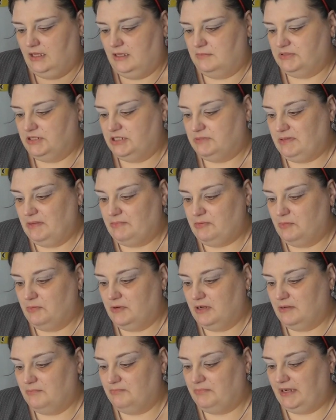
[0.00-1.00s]
because people were
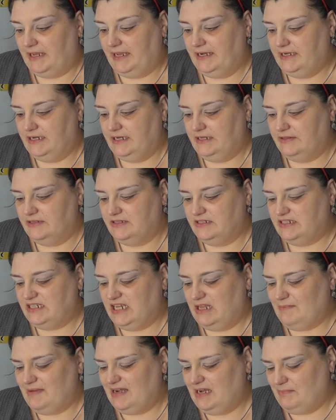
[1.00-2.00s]
complaining there's
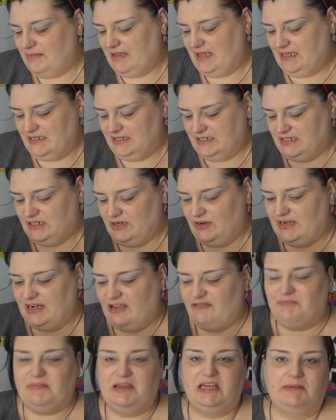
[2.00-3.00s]
too many pinks and not
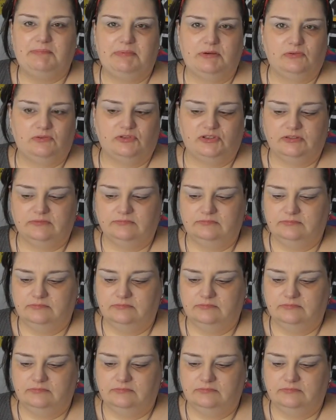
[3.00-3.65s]
enough purples.